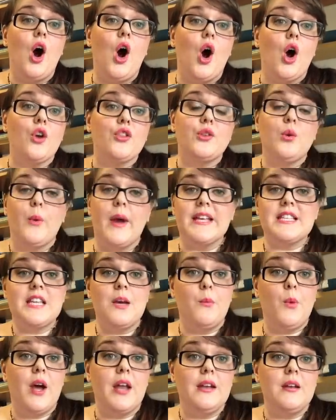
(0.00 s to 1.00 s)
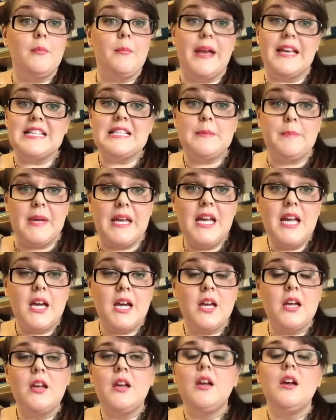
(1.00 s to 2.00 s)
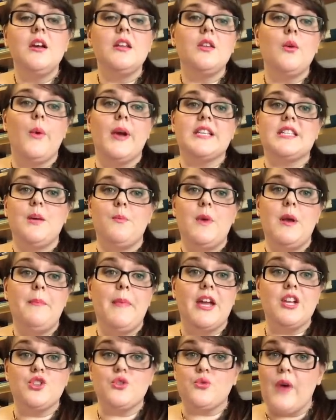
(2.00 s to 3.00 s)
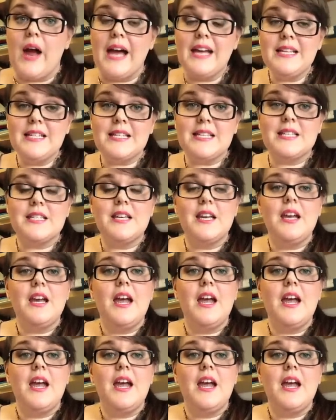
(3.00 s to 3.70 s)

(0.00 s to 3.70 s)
are the way someone may speak, the way someone may dress,